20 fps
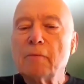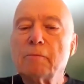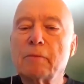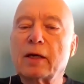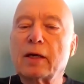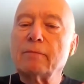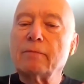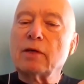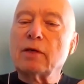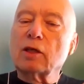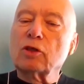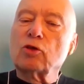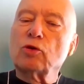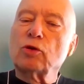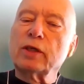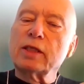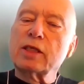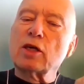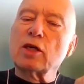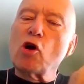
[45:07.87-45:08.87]
but I'm not
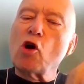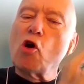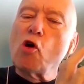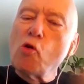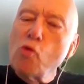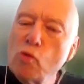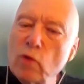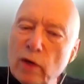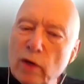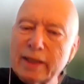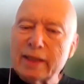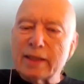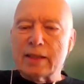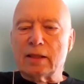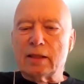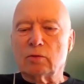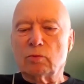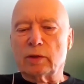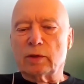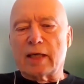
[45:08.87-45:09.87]
going to only
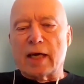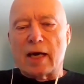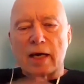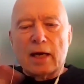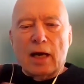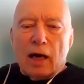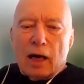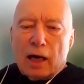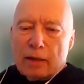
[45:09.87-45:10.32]
deal with that.